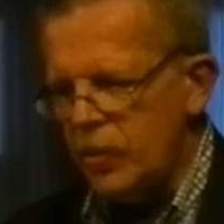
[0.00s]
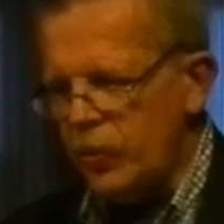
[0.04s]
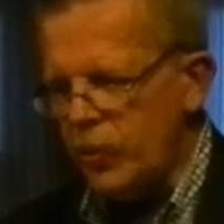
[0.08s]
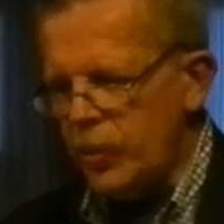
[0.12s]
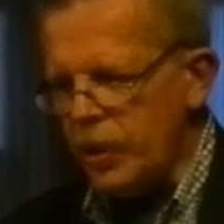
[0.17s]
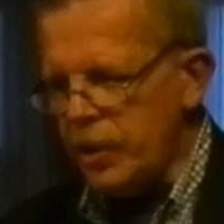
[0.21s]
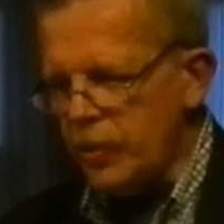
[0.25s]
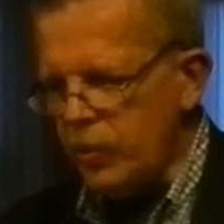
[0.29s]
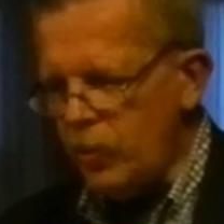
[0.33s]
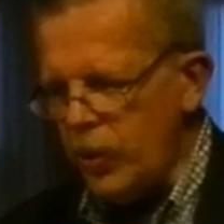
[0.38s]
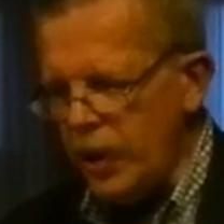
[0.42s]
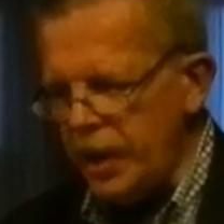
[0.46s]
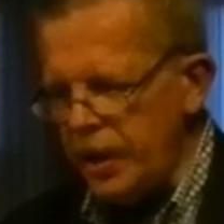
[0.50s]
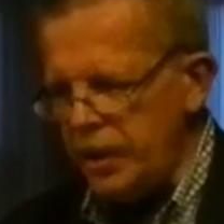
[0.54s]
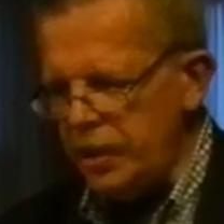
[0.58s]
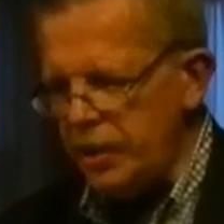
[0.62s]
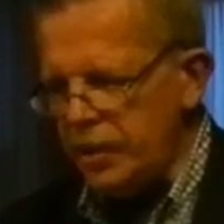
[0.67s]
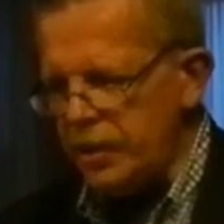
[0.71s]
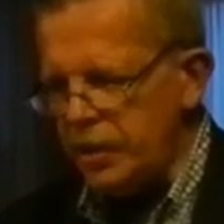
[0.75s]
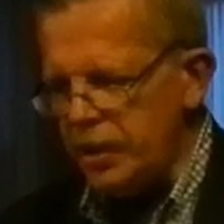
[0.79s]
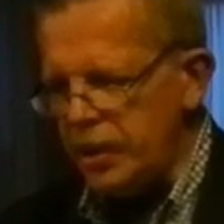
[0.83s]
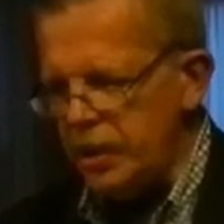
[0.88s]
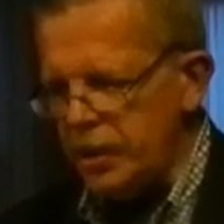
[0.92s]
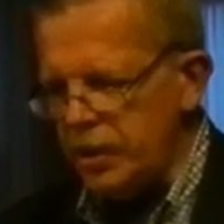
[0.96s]
We
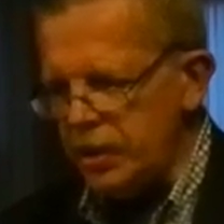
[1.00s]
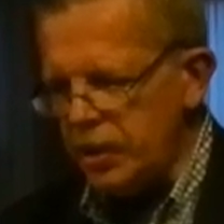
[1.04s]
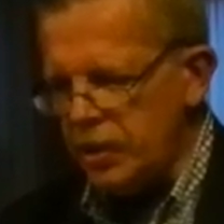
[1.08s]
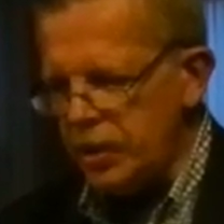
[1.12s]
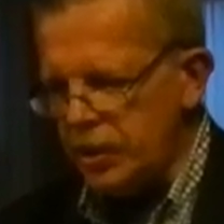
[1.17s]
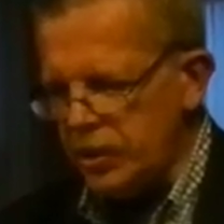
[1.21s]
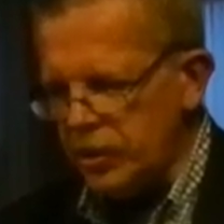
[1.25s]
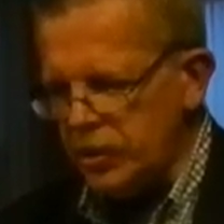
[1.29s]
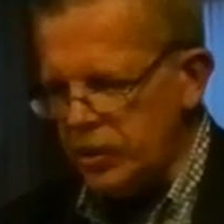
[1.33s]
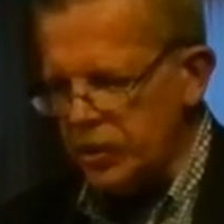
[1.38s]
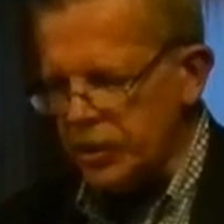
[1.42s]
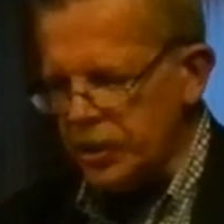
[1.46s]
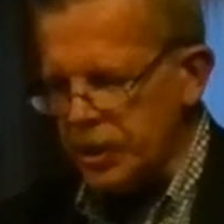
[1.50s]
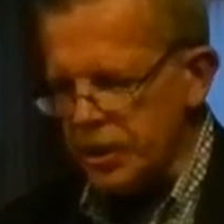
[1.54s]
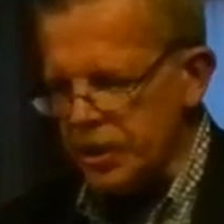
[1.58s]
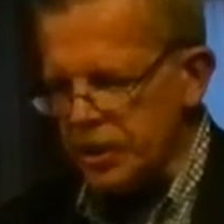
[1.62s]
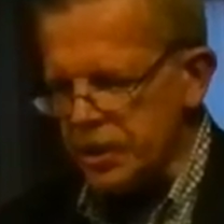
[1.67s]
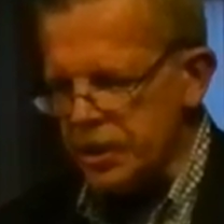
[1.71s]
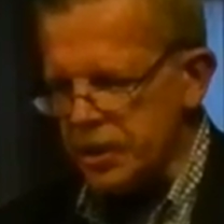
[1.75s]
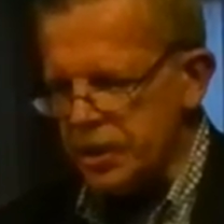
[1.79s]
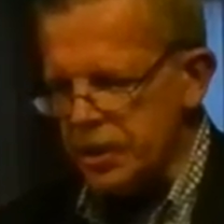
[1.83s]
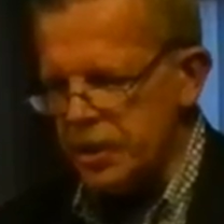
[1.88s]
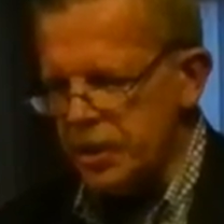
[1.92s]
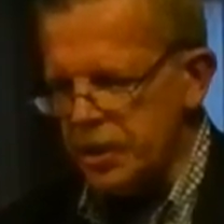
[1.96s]
wait in
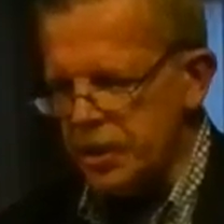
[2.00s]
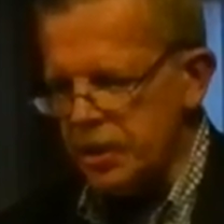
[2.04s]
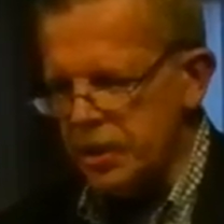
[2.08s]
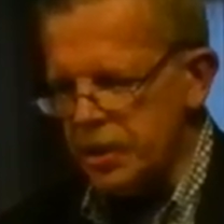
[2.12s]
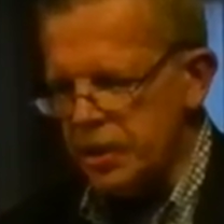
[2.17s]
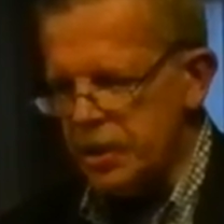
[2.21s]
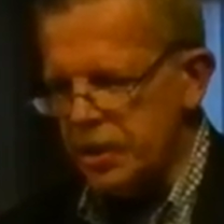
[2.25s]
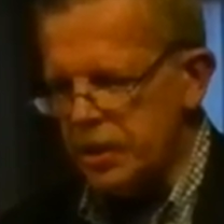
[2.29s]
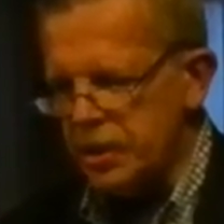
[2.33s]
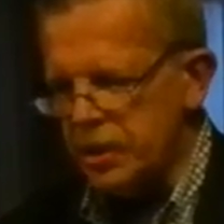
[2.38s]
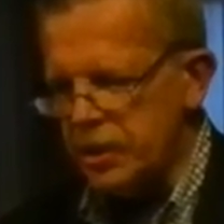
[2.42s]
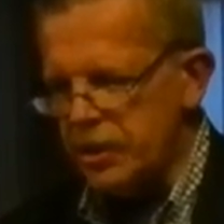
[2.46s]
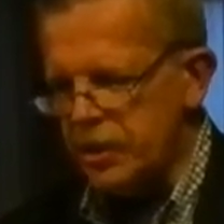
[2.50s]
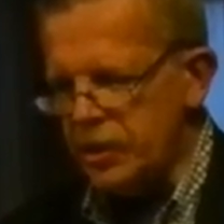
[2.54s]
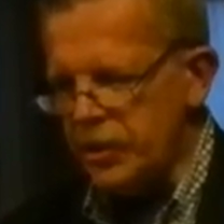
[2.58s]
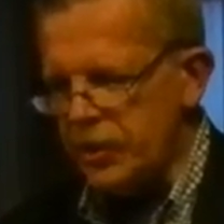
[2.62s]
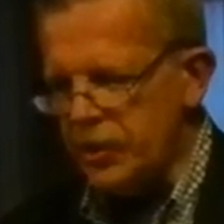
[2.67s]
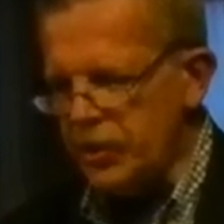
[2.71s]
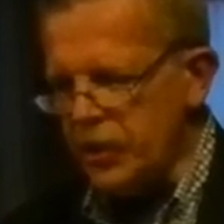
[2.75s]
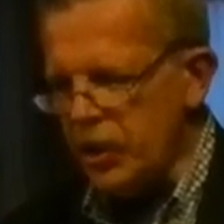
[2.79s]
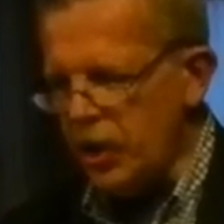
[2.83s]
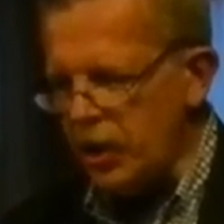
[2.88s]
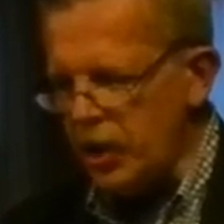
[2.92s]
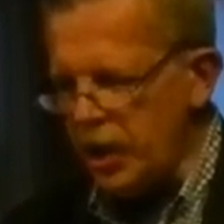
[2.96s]
corners,
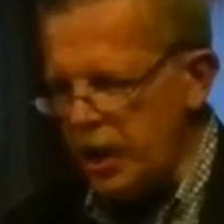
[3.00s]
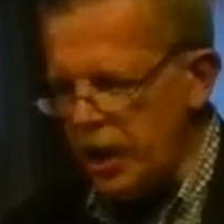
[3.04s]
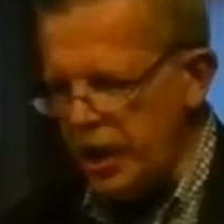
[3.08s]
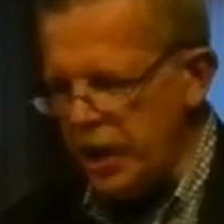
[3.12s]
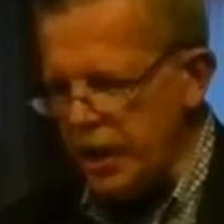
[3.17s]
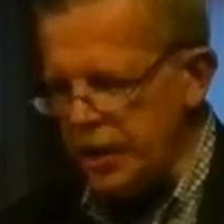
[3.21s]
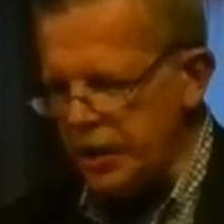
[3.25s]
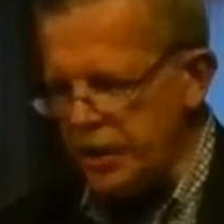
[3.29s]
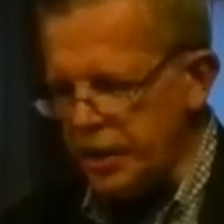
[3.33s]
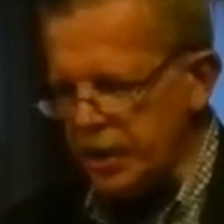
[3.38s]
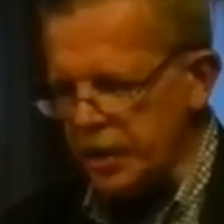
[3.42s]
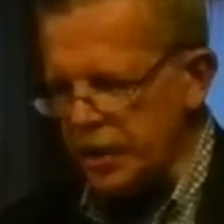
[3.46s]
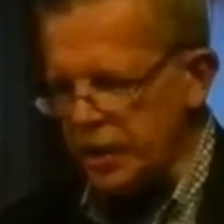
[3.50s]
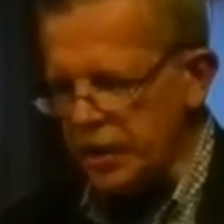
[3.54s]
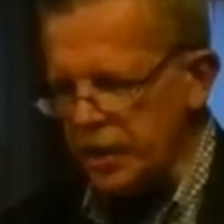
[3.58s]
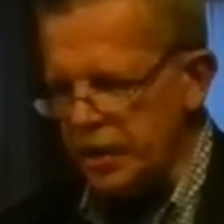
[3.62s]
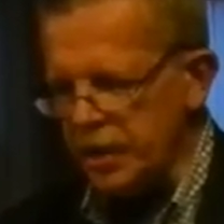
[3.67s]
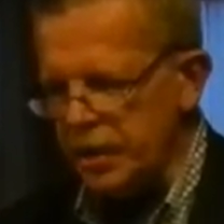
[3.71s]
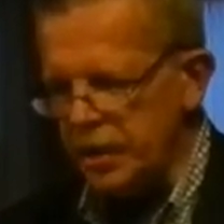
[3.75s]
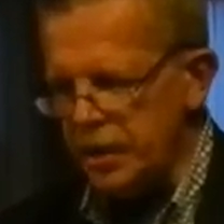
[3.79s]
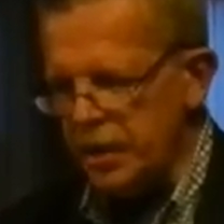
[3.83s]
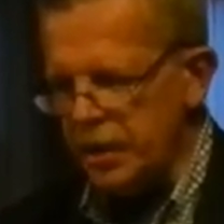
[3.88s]
not hiding,